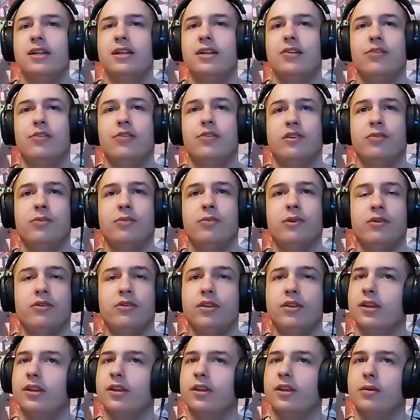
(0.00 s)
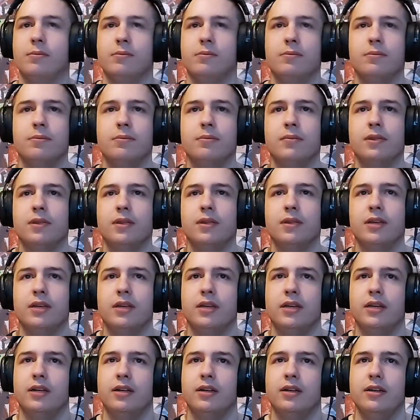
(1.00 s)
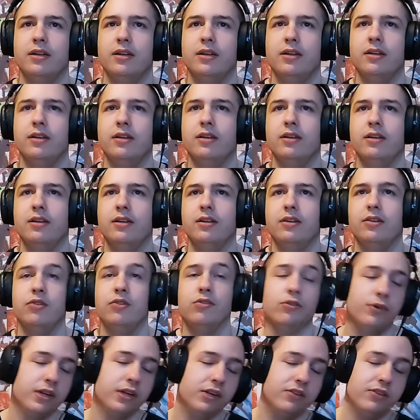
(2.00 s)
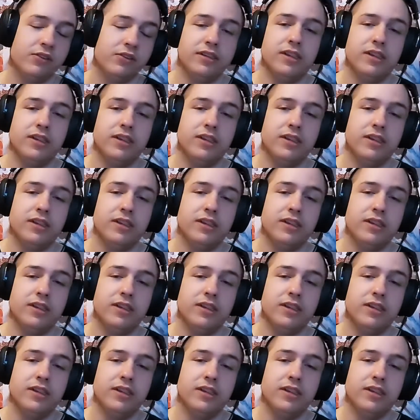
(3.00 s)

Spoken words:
it's always been a thing. Yeah. Can't go without